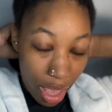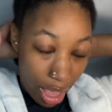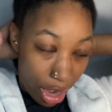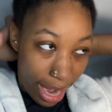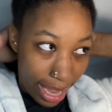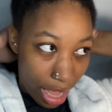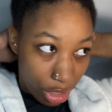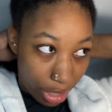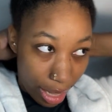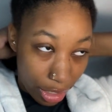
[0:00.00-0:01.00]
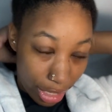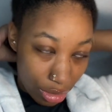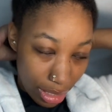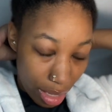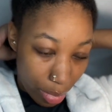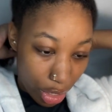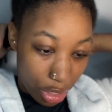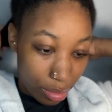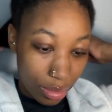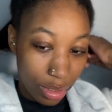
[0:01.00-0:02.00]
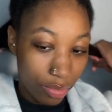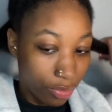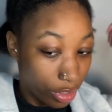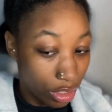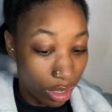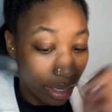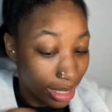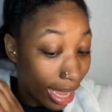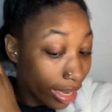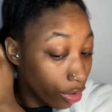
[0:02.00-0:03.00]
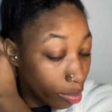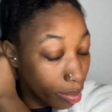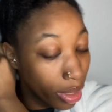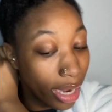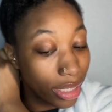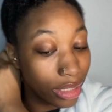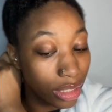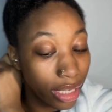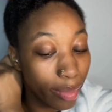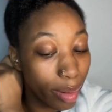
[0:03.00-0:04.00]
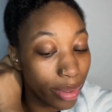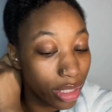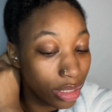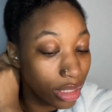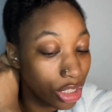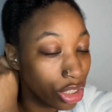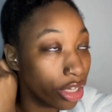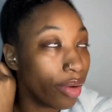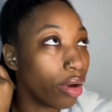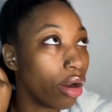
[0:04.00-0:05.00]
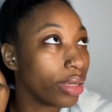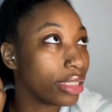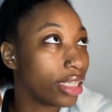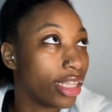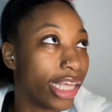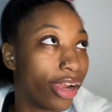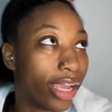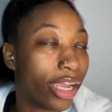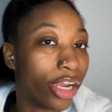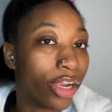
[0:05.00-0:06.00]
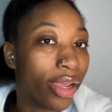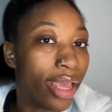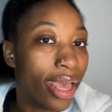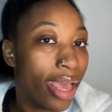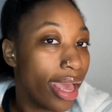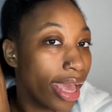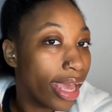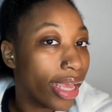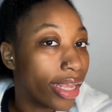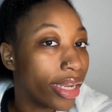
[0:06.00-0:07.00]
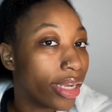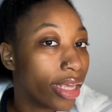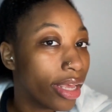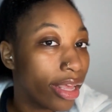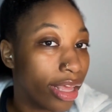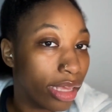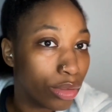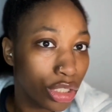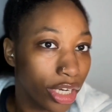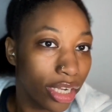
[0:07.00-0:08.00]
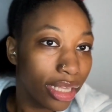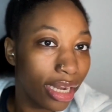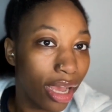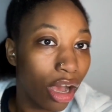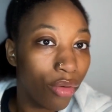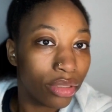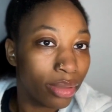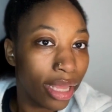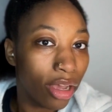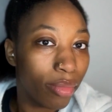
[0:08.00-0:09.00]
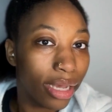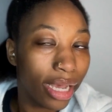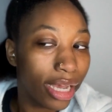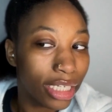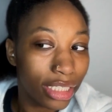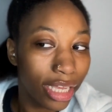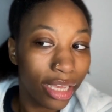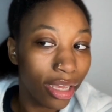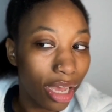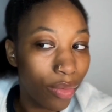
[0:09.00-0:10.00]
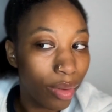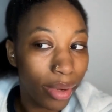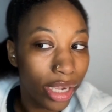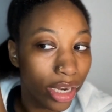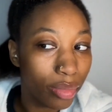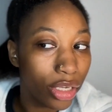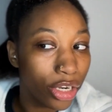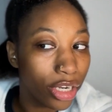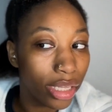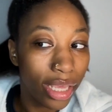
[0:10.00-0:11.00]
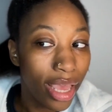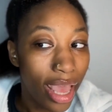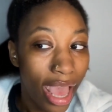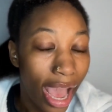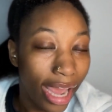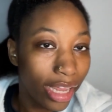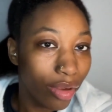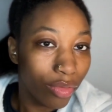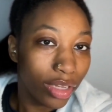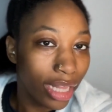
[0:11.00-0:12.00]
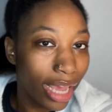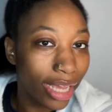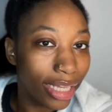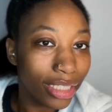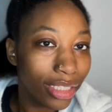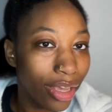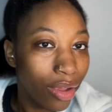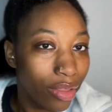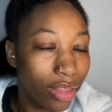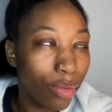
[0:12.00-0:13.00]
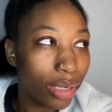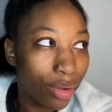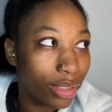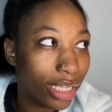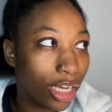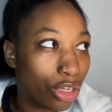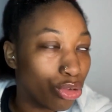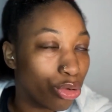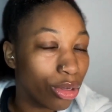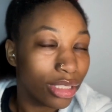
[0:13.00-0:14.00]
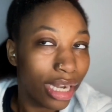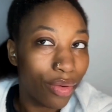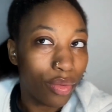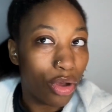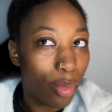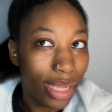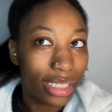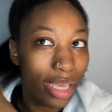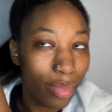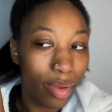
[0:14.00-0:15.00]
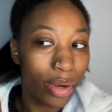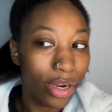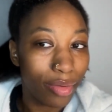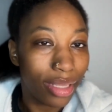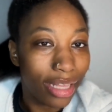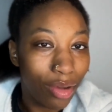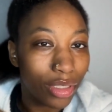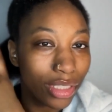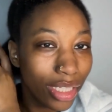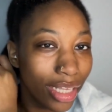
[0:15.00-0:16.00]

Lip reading: or I used to get perms for as long as I can remember, honestly. And my brother and sister, I would always see their hair and it was curly, and I'd always be like, oh my gosh, like I want my hair to be curly. I didn't realize that when I was getting new growths and I would go back to get my perm, I was